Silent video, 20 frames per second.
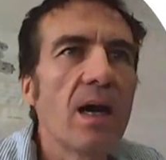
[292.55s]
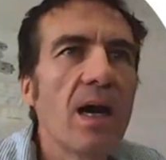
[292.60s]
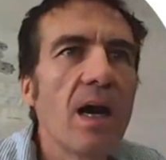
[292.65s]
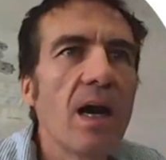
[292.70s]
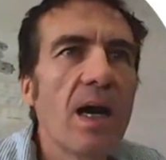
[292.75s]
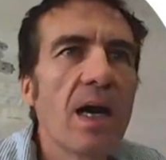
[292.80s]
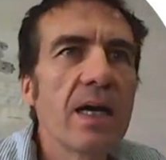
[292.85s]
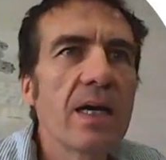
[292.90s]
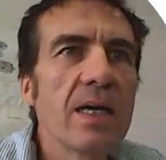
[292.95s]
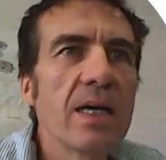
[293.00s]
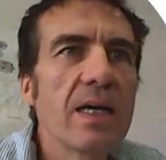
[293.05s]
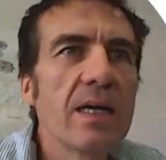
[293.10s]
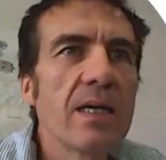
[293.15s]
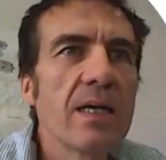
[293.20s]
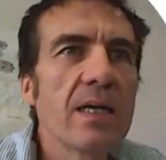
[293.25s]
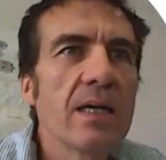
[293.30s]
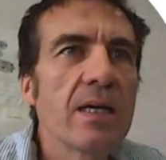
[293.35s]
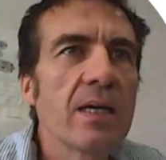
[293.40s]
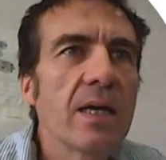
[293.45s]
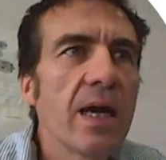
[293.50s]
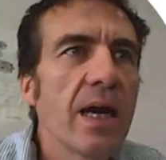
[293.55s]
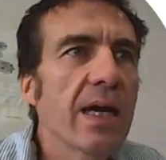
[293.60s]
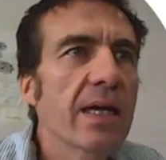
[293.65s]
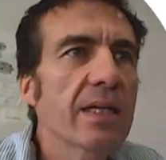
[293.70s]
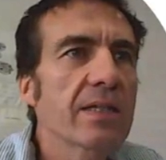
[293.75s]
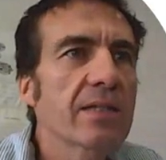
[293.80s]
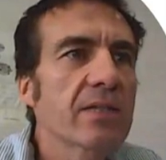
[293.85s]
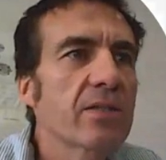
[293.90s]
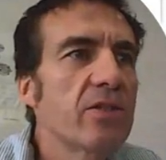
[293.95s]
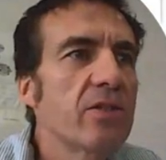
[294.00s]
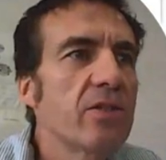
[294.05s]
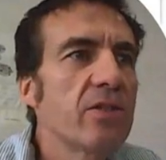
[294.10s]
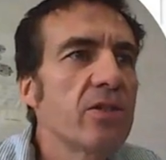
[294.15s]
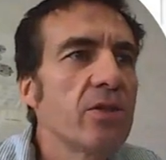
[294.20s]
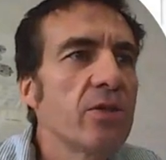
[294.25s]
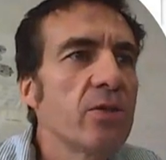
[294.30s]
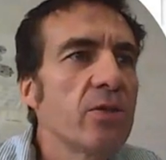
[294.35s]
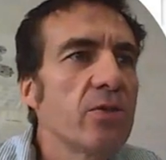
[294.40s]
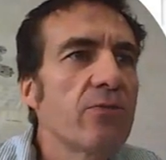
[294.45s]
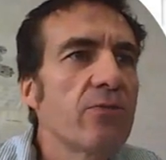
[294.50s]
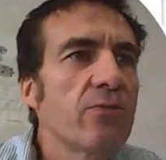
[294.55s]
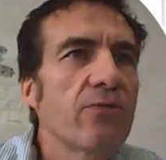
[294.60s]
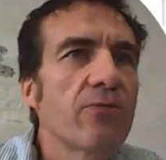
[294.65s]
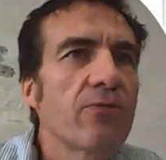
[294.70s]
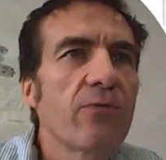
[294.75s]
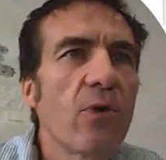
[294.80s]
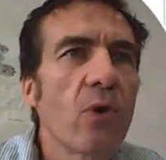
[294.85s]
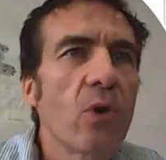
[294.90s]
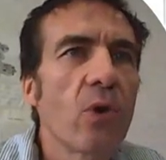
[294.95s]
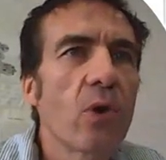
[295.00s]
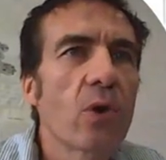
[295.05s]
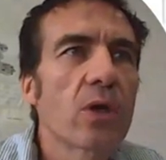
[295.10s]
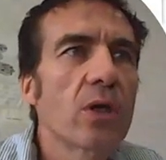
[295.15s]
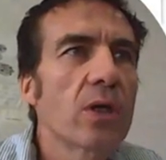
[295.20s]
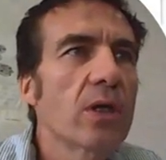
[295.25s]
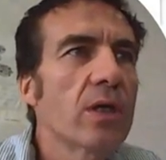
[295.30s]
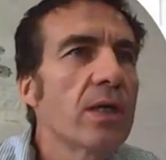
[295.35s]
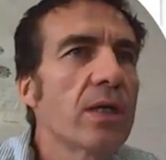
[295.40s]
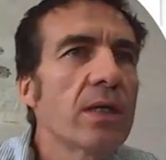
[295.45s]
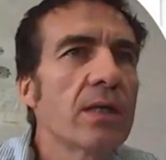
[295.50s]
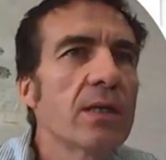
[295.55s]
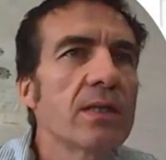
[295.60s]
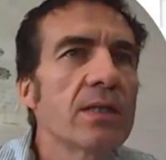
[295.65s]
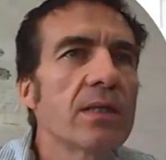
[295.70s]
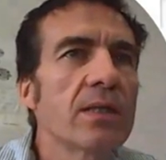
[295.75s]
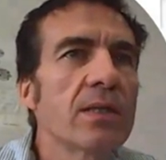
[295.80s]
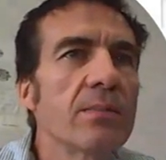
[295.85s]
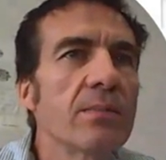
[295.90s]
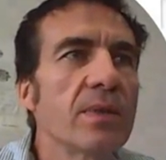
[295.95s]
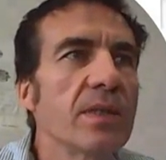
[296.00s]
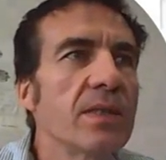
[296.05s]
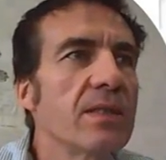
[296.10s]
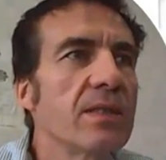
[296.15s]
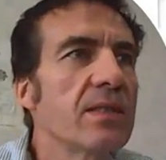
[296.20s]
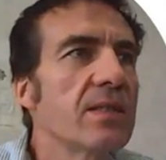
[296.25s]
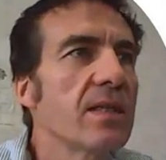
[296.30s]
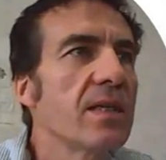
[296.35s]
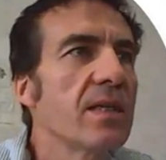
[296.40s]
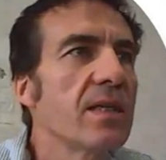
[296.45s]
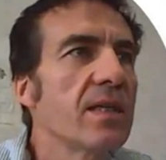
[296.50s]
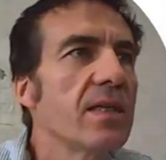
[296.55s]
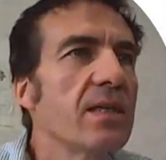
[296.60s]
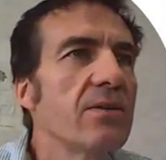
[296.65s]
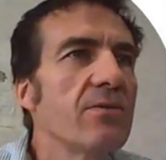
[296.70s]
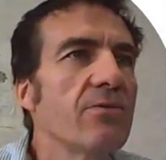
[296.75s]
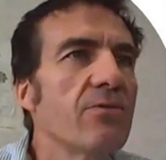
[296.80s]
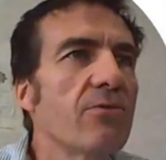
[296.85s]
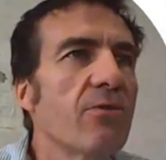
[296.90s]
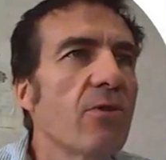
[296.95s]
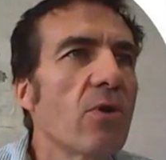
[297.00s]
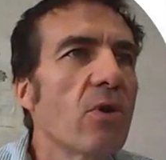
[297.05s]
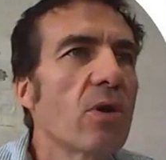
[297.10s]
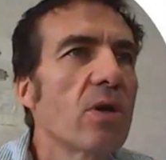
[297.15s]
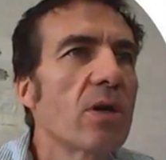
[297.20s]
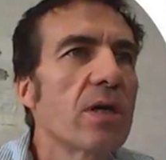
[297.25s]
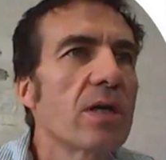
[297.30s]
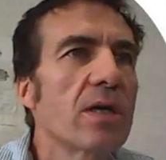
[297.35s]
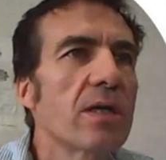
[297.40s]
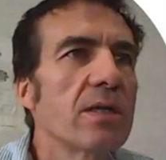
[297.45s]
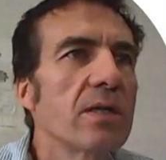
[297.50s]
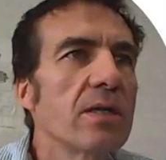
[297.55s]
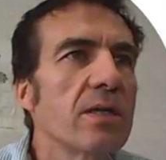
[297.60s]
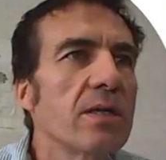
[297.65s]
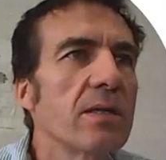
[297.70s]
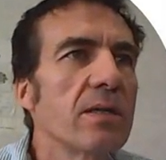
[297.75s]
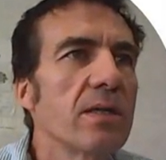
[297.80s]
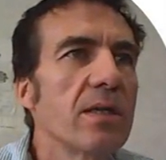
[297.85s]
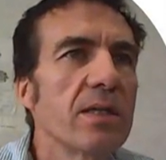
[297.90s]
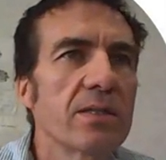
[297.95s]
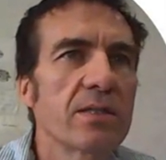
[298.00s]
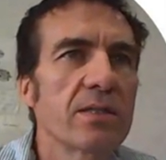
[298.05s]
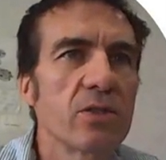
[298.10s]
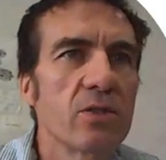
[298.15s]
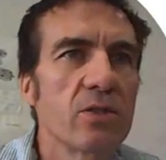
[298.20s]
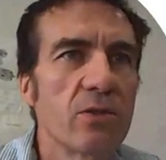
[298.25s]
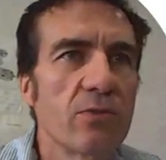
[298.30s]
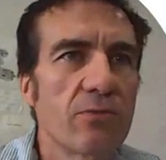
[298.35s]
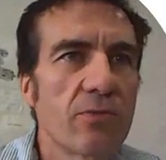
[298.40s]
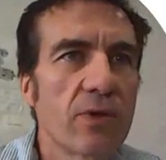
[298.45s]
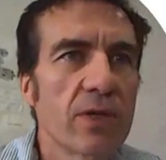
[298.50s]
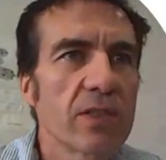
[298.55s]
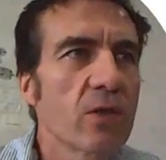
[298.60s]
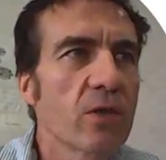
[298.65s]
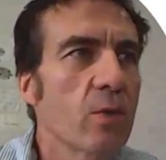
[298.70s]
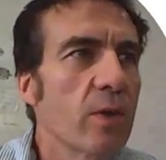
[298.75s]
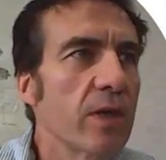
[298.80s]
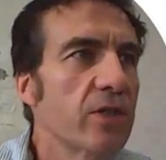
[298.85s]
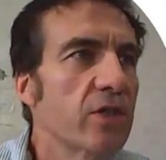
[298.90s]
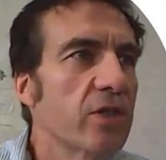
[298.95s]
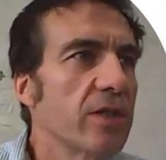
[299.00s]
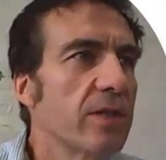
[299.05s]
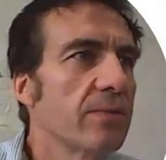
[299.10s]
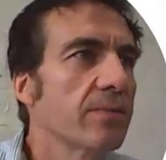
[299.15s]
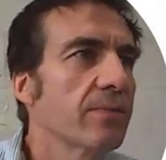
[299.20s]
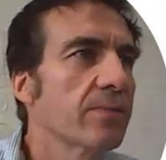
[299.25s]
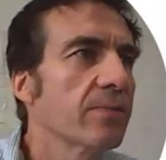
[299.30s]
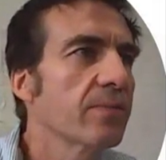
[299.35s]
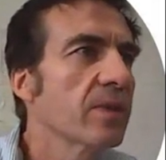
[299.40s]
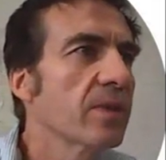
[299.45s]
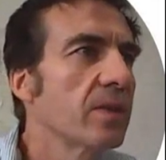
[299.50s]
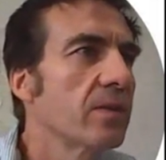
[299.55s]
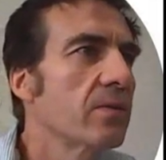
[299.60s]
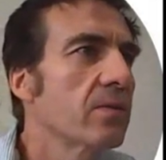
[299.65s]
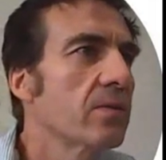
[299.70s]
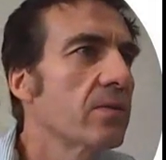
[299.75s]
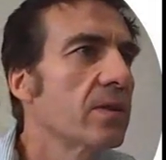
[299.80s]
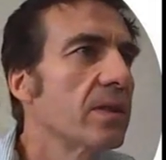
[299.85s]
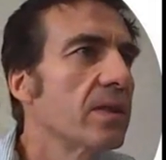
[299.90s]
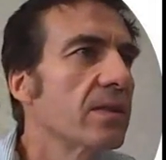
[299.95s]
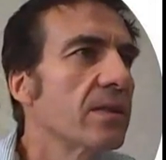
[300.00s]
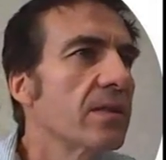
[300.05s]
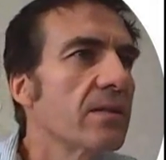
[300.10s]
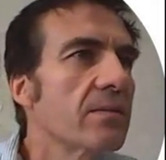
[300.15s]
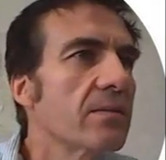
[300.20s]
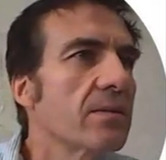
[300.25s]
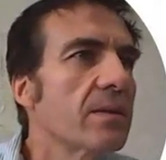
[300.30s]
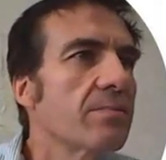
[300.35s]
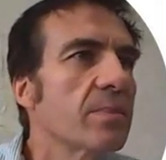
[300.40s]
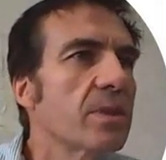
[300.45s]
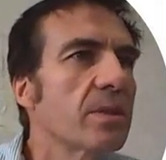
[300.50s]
I asked you for, let me see, for as your first question, Where is it?